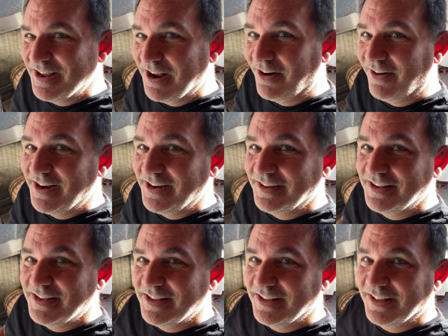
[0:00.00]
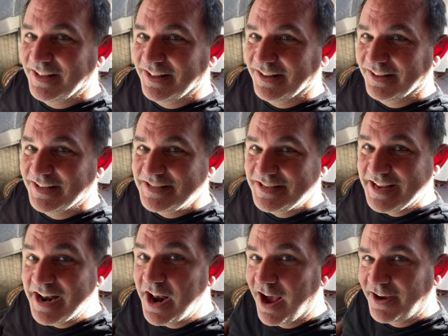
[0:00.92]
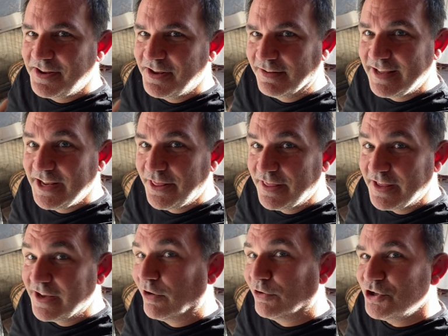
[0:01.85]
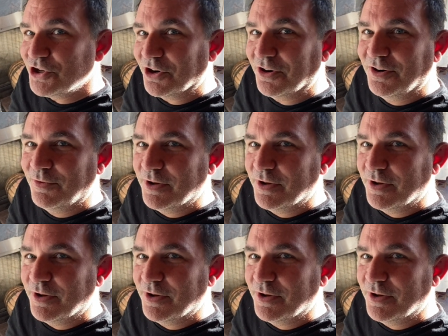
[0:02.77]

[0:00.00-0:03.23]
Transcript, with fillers: All right, let's inoculate the culture